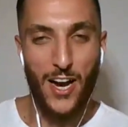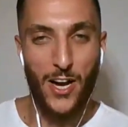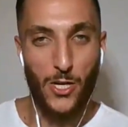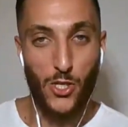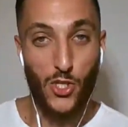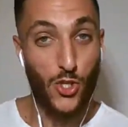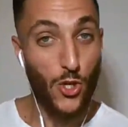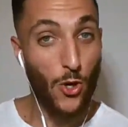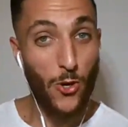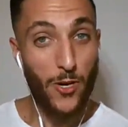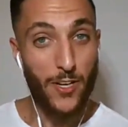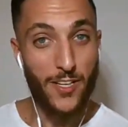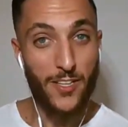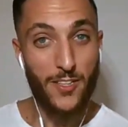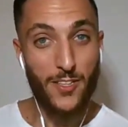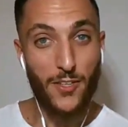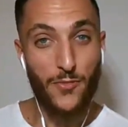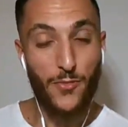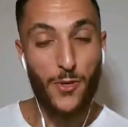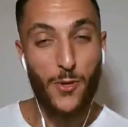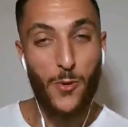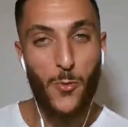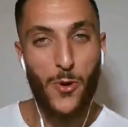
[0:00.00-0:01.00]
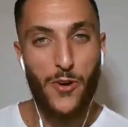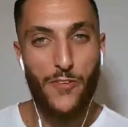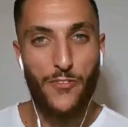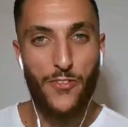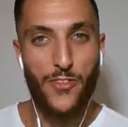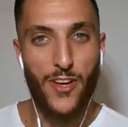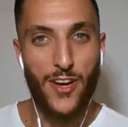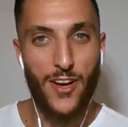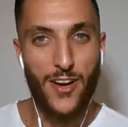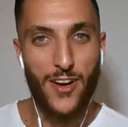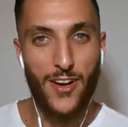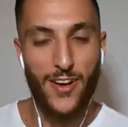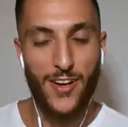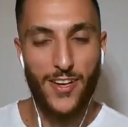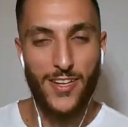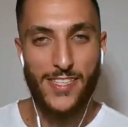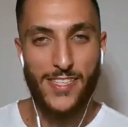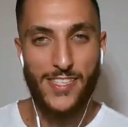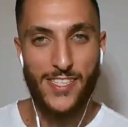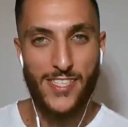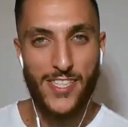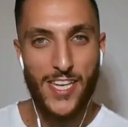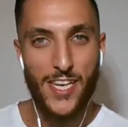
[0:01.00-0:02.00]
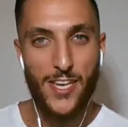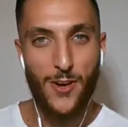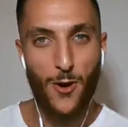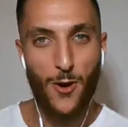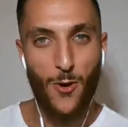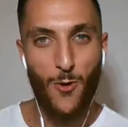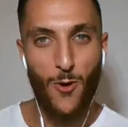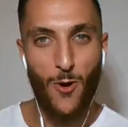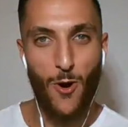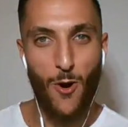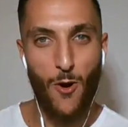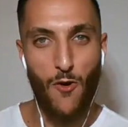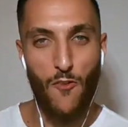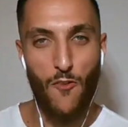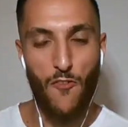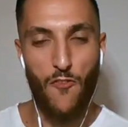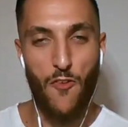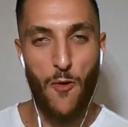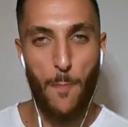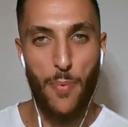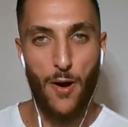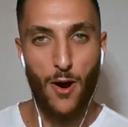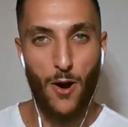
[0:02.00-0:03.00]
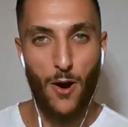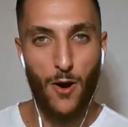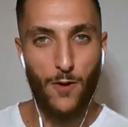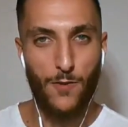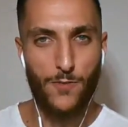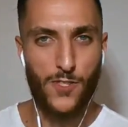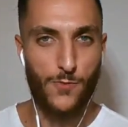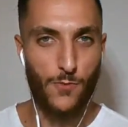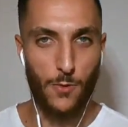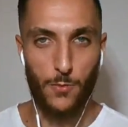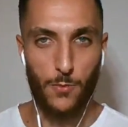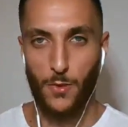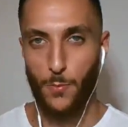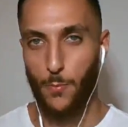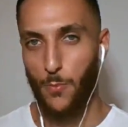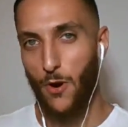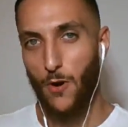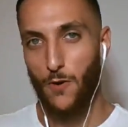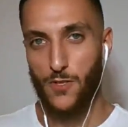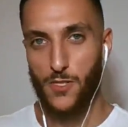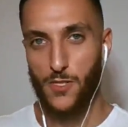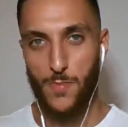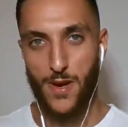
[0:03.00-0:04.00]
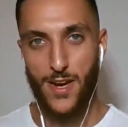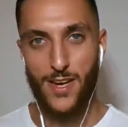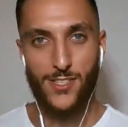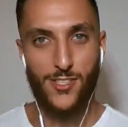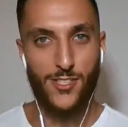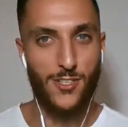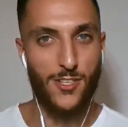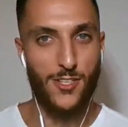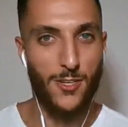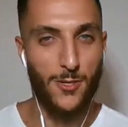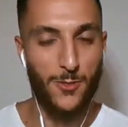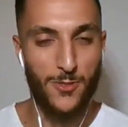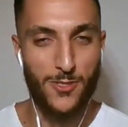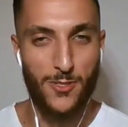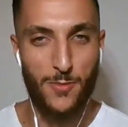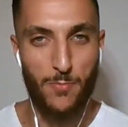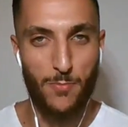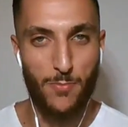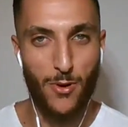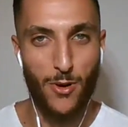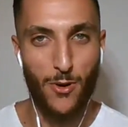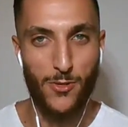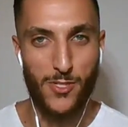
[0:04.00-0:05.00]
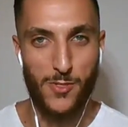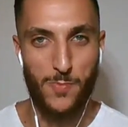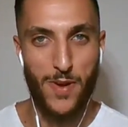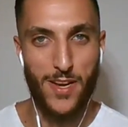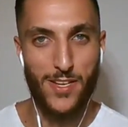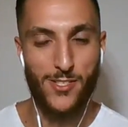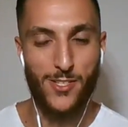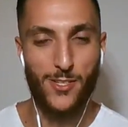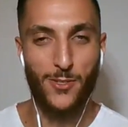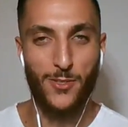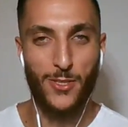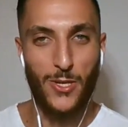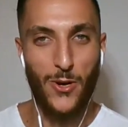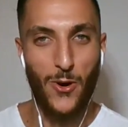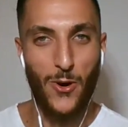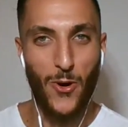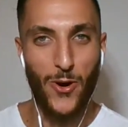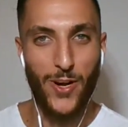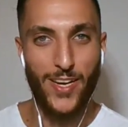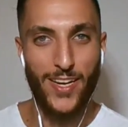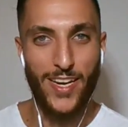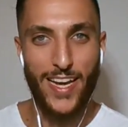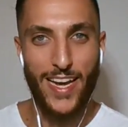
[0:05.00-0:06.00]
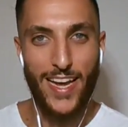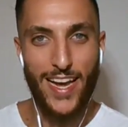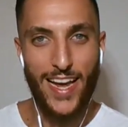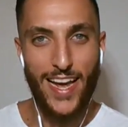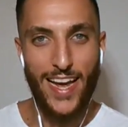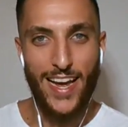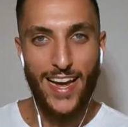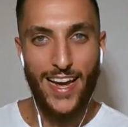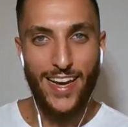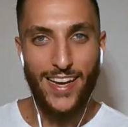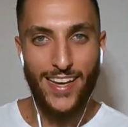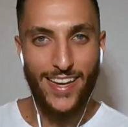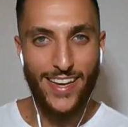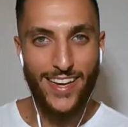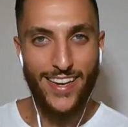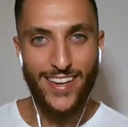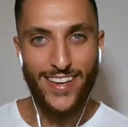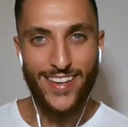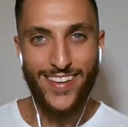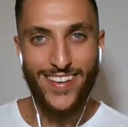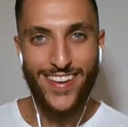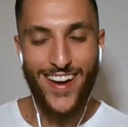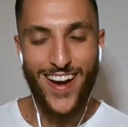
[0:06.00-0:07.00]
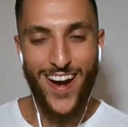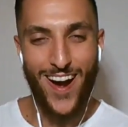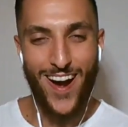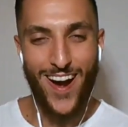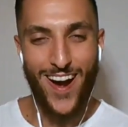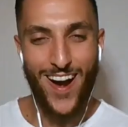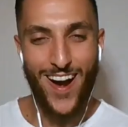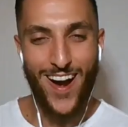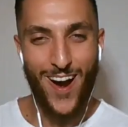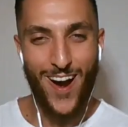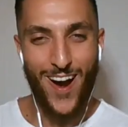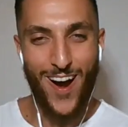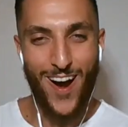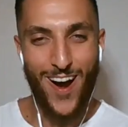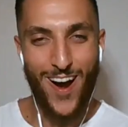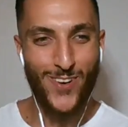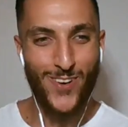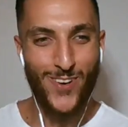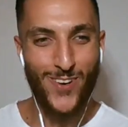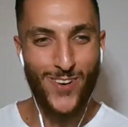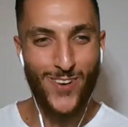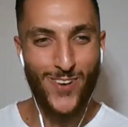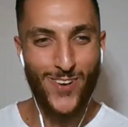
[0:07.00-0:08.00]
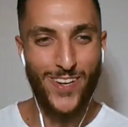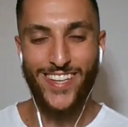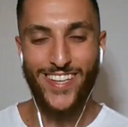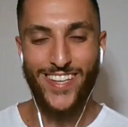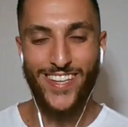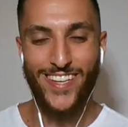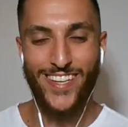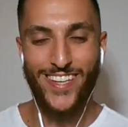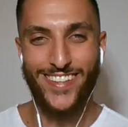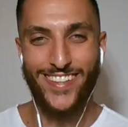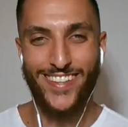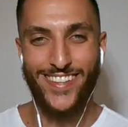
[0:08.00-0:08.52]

short interview with the CEO of Paws from the Paws Masternode Coin. Ian, how is it going, Ian?